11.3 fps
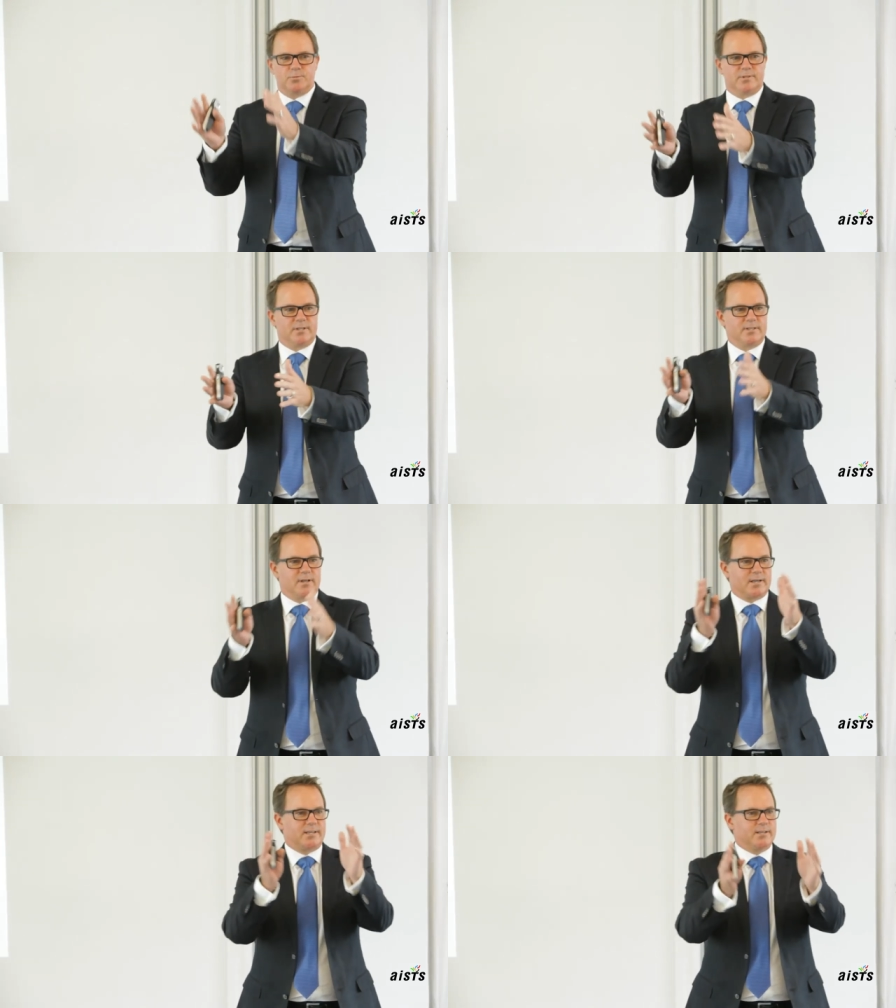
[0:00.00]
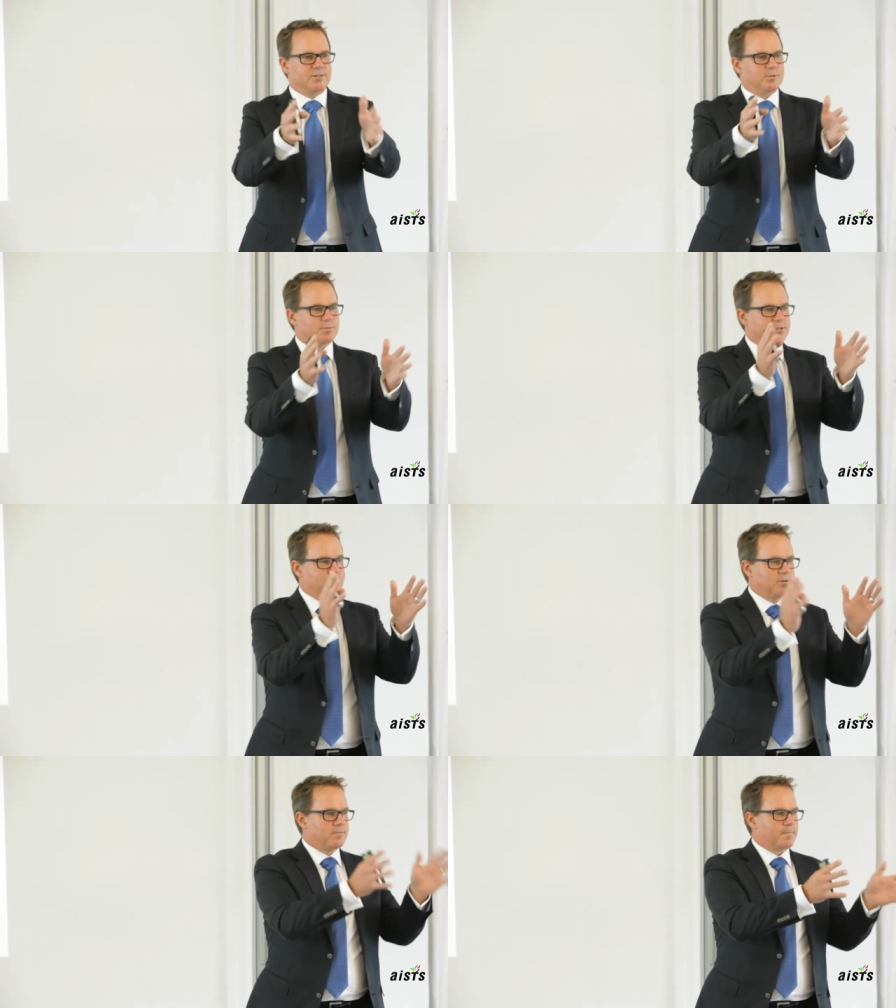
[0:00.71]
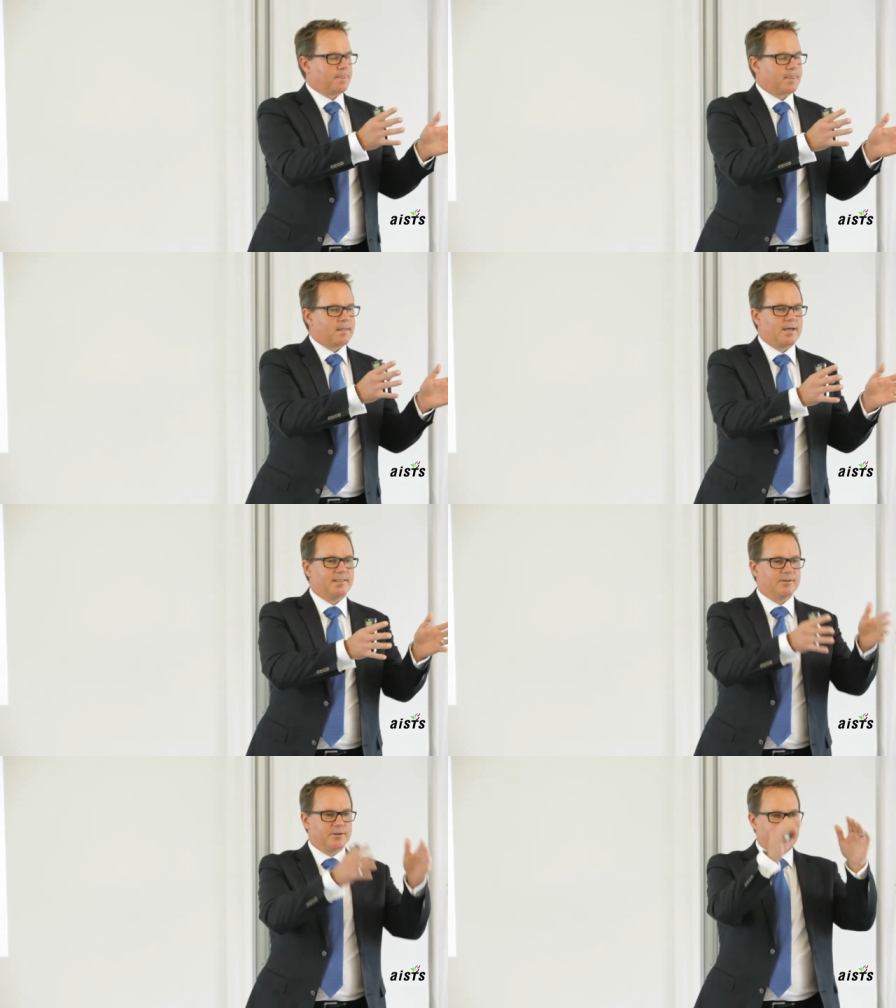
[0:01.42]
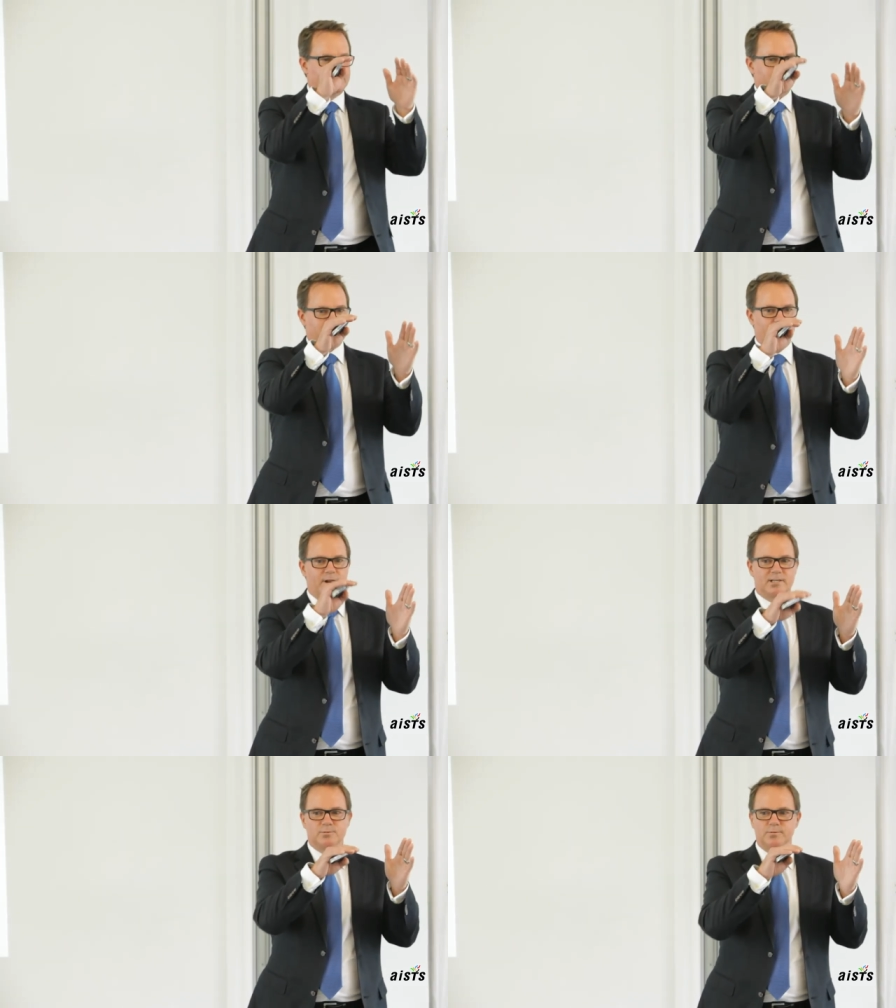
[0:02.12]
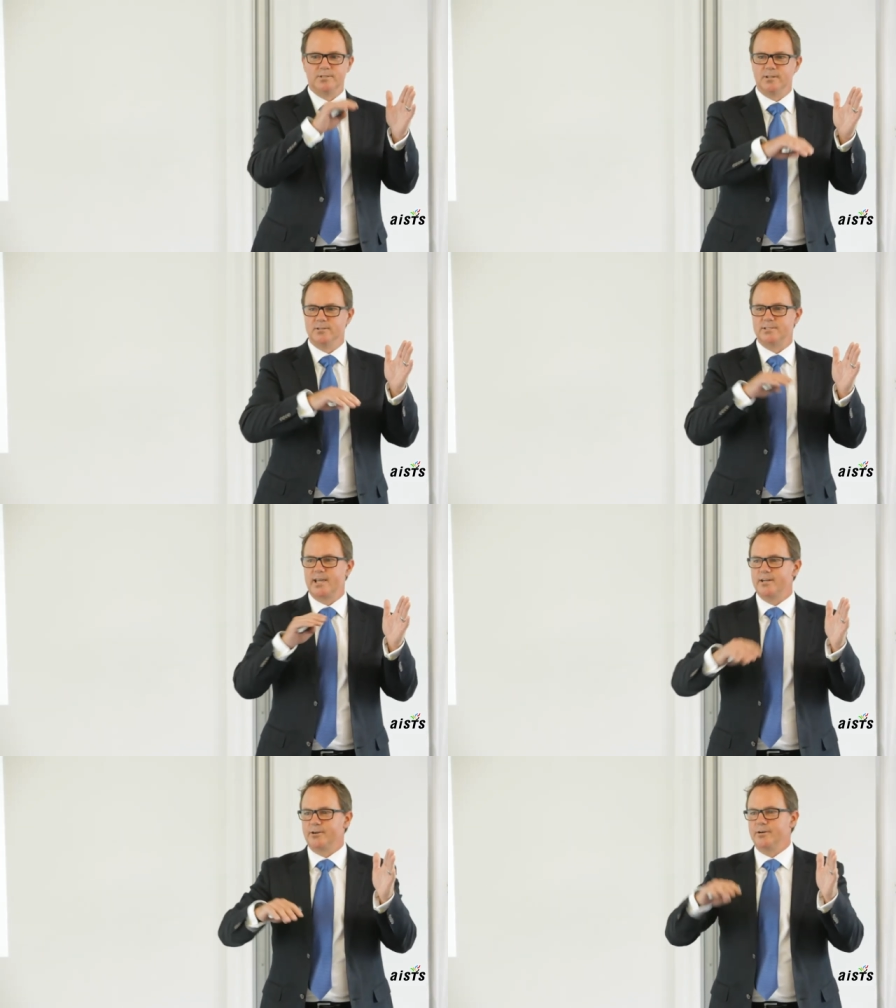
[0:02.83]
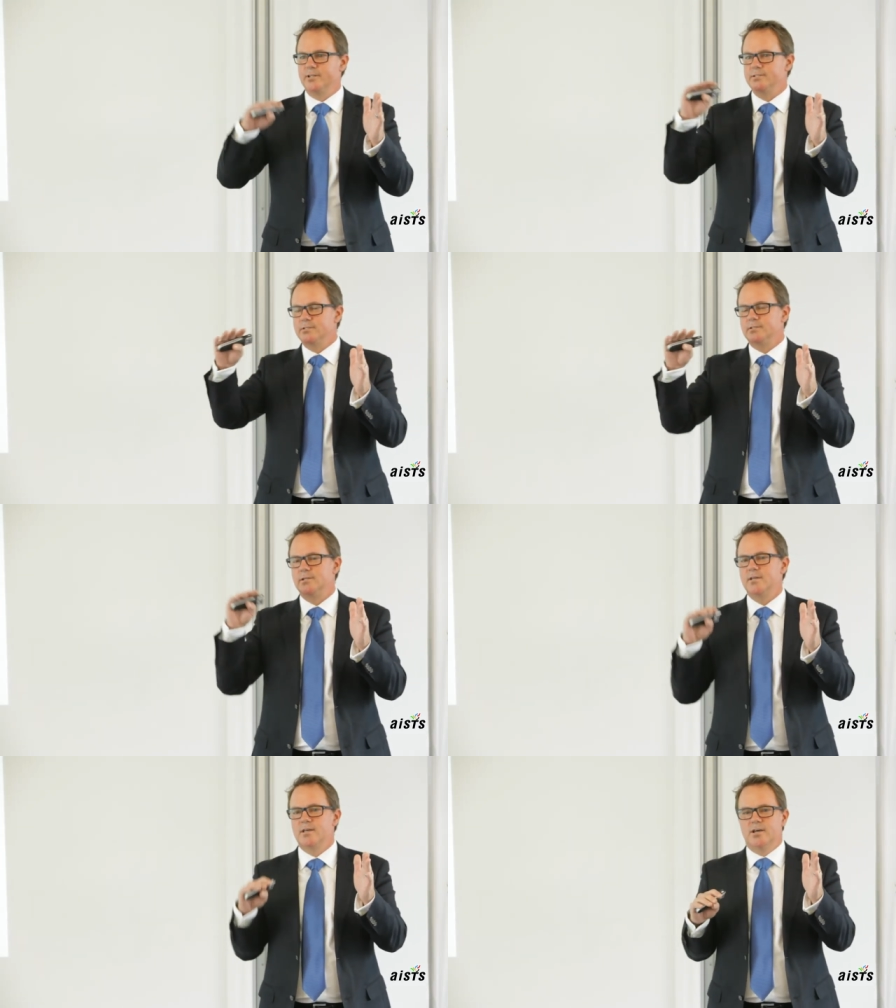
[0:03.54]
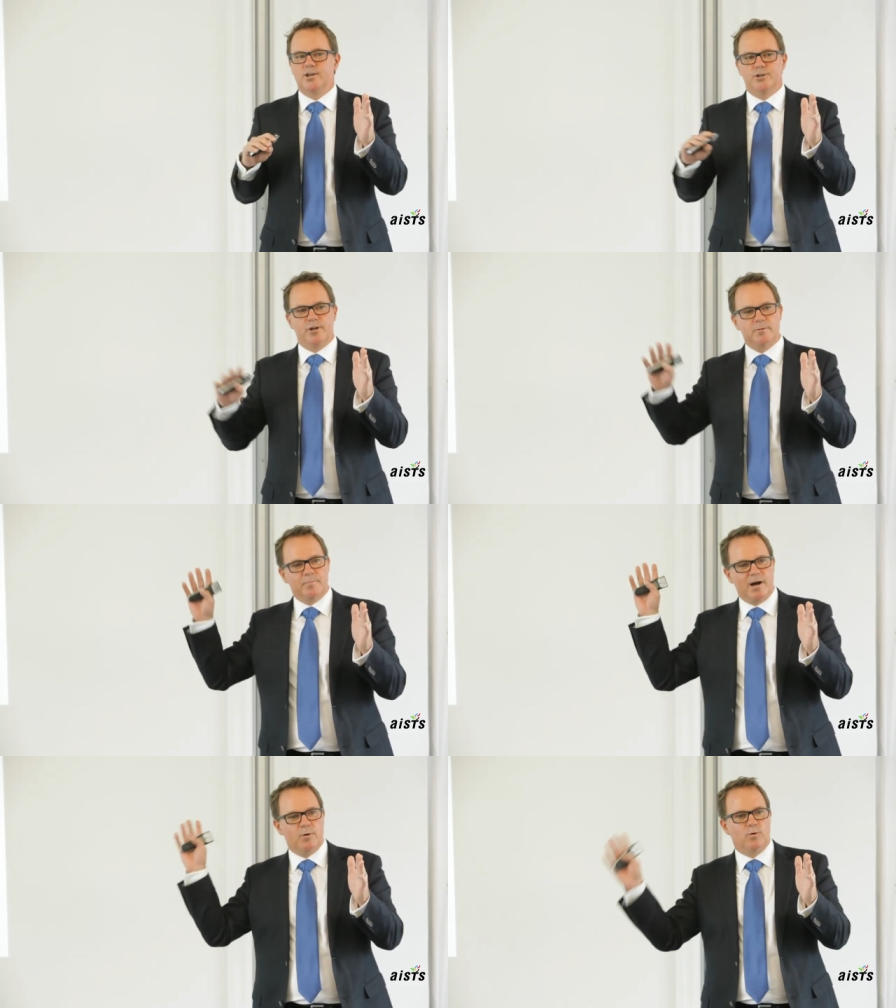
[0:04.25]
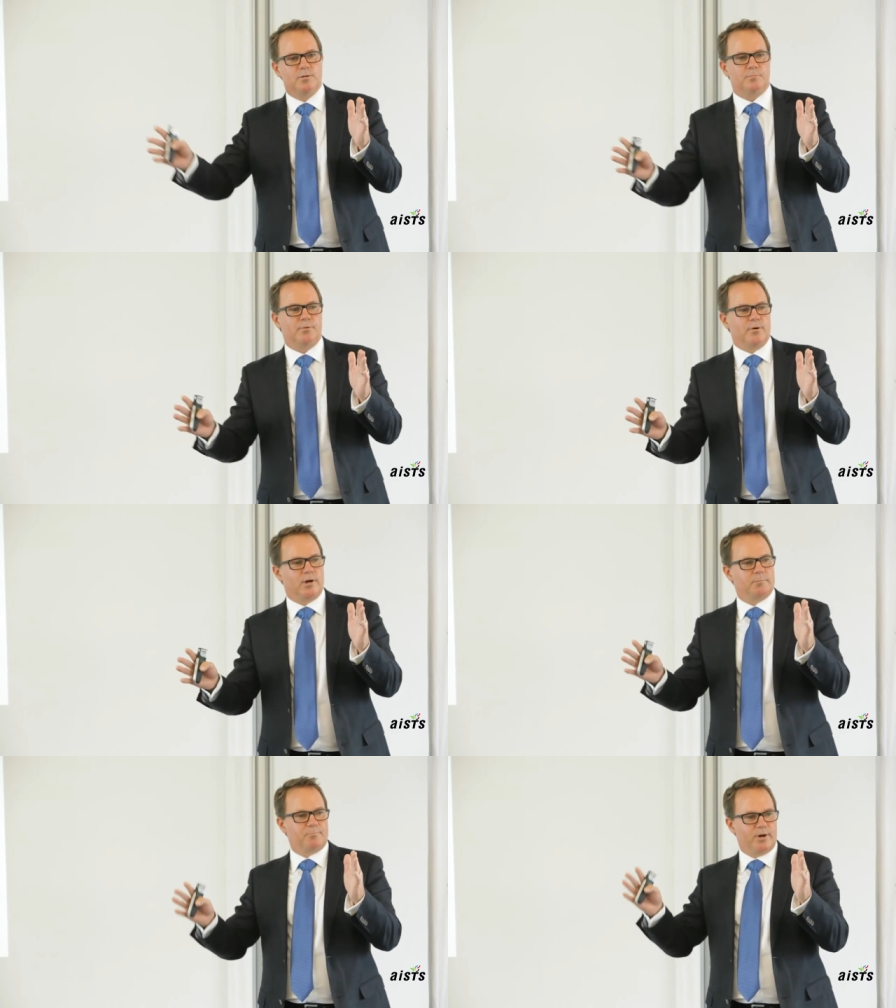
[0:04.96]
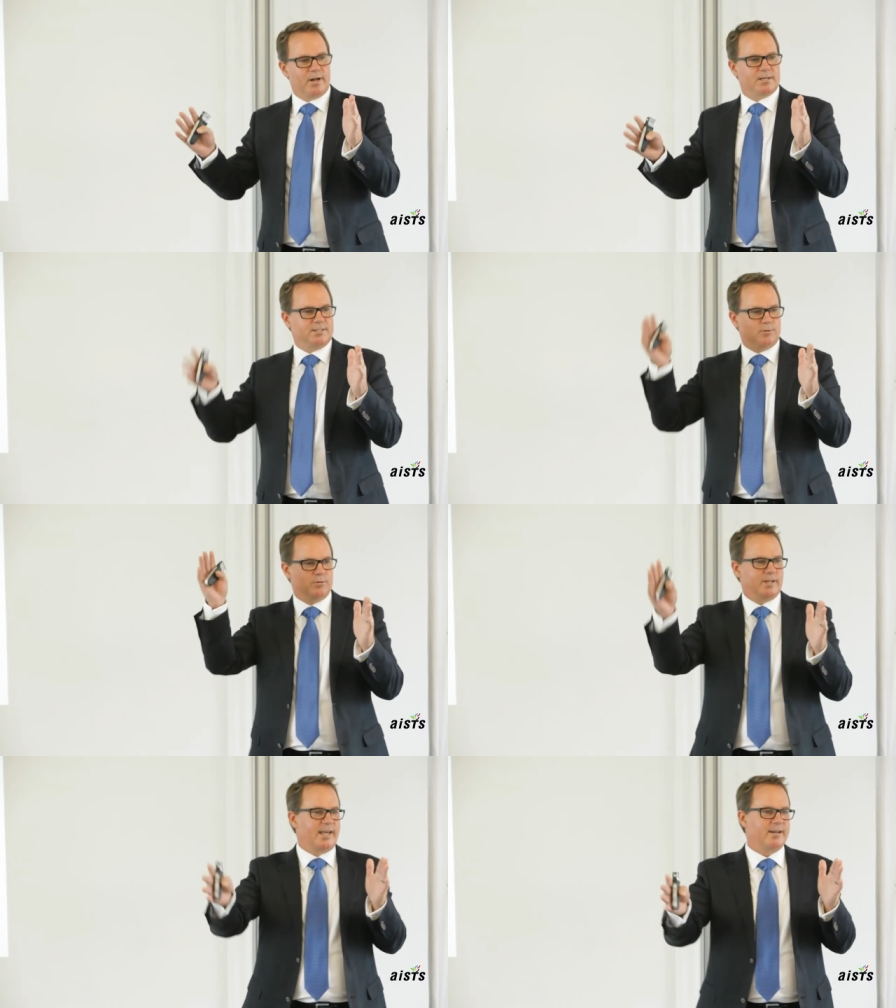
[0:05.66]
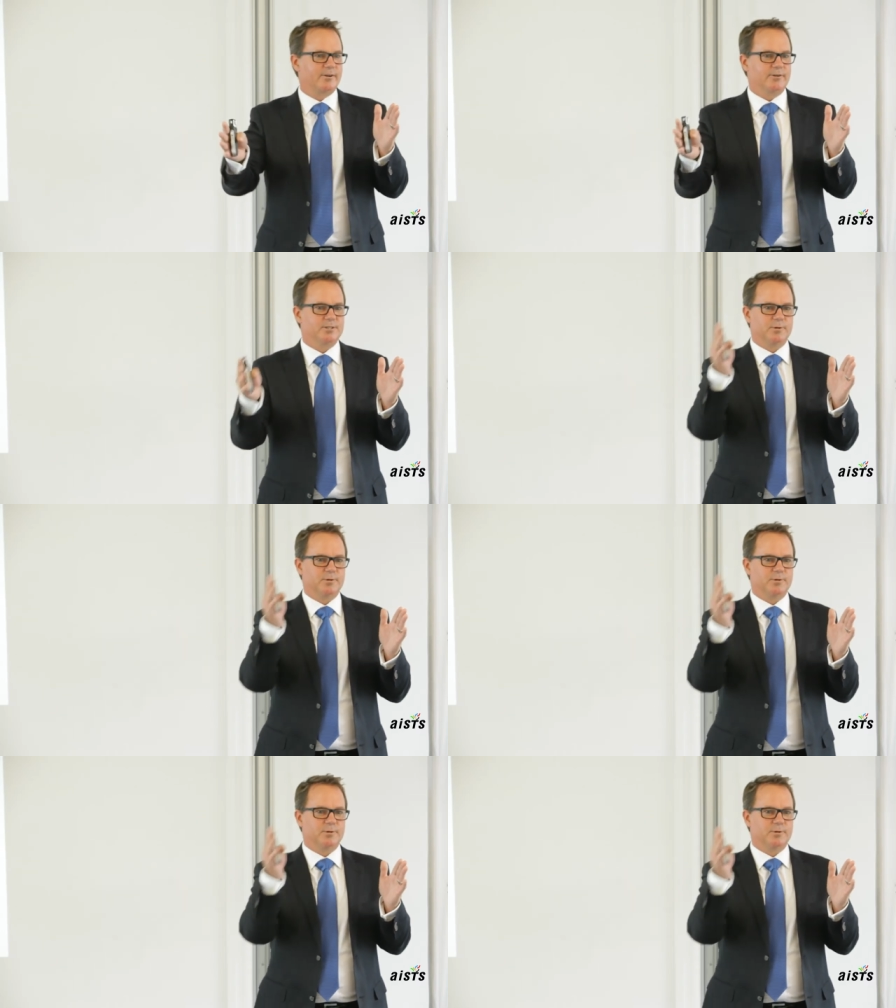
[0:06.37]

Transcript: within the IKEA superstore and there are different products within those categories. You don't buy all the product products in all the categories